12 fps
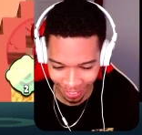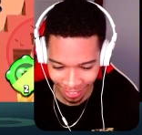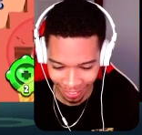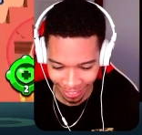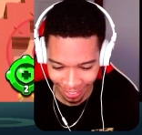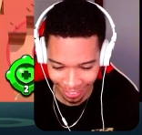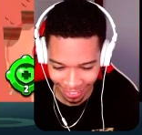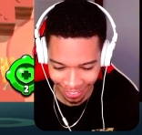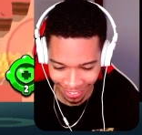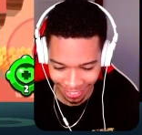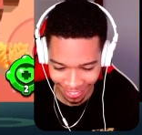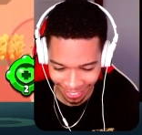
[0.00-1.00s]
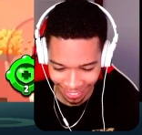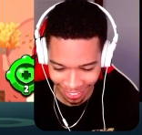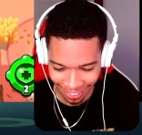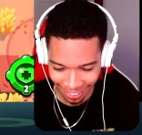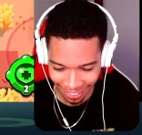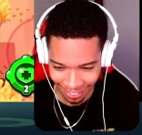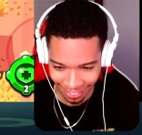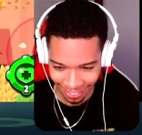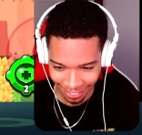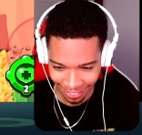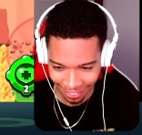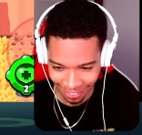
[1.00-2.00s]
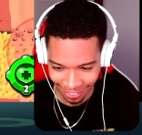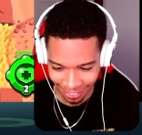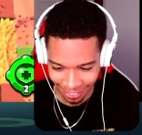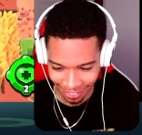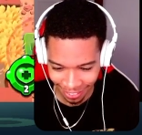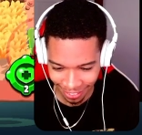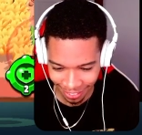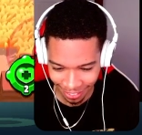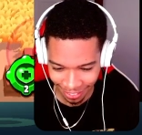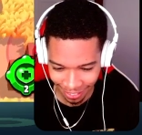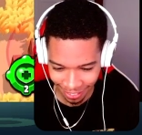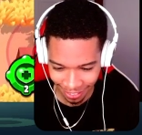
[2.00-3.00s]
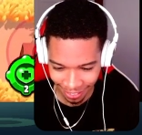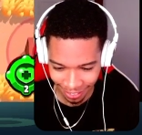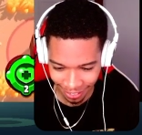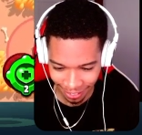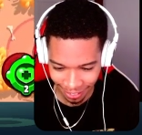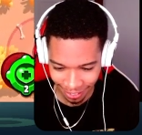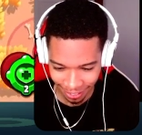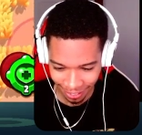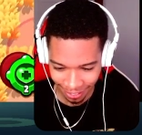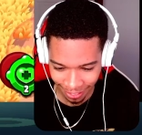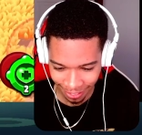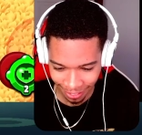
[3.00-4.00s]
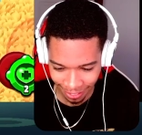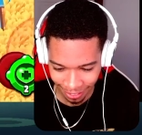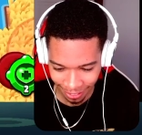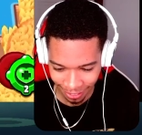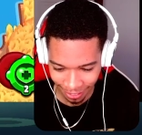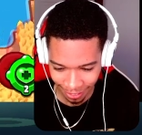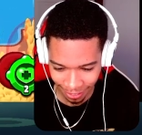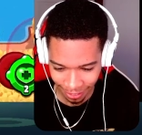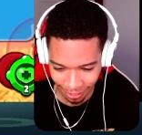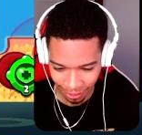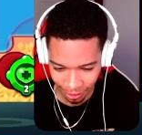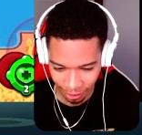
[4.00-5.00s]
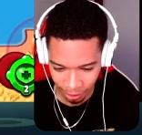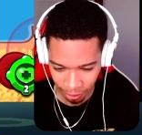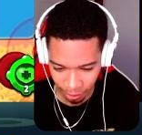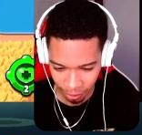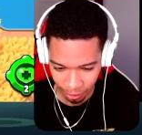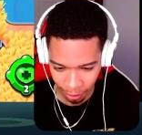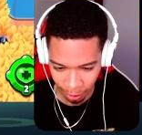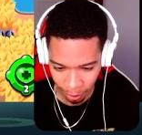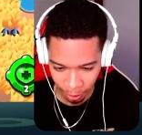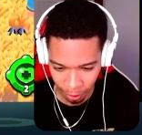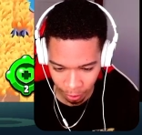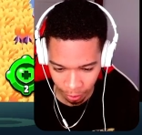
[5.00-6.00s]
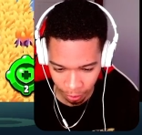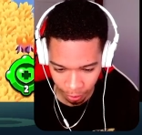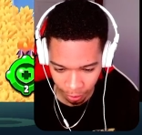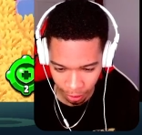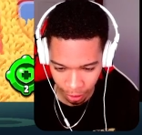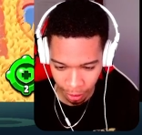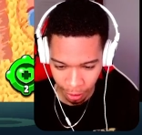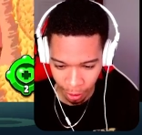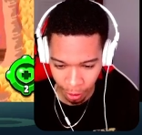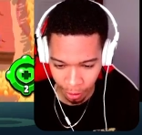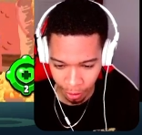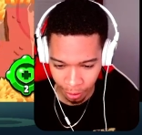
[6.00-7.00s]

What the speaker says: (no one is talking)